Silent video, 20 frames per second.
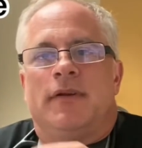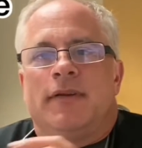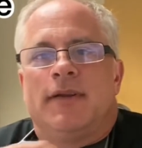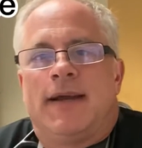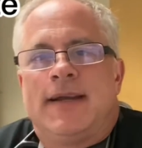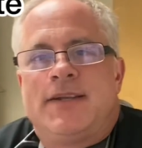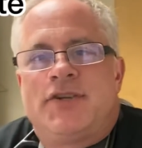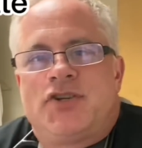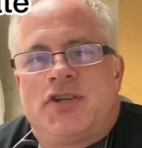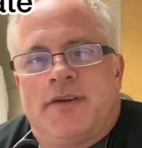
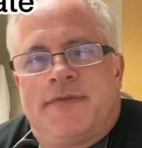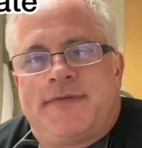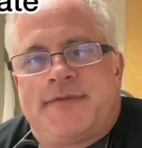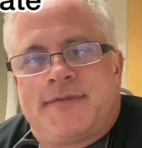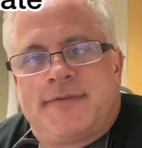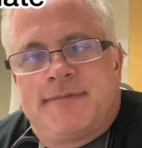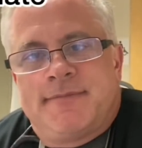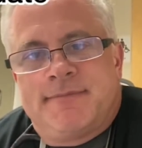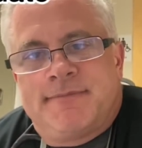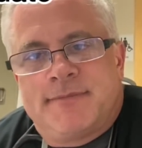night
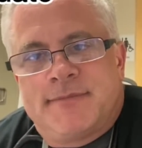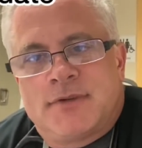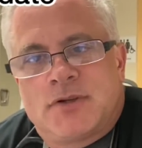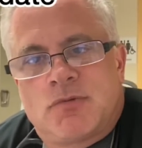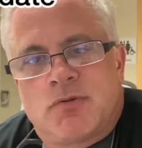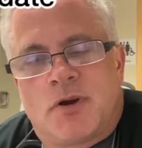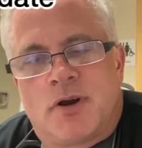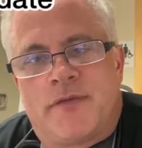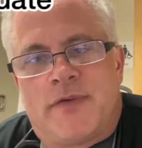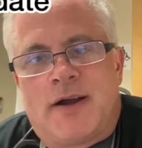shift
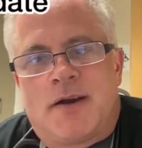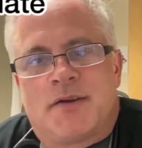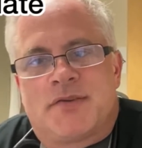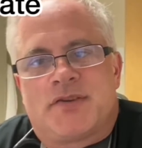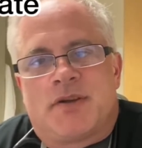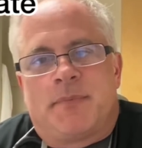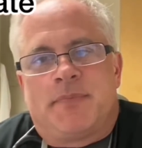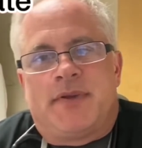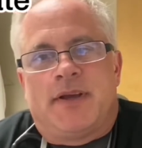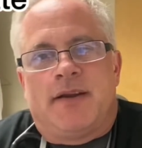
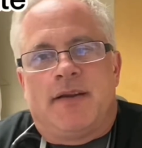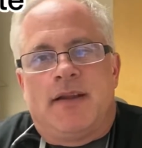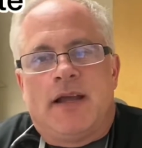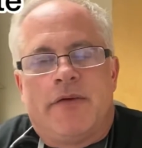coronavirus update.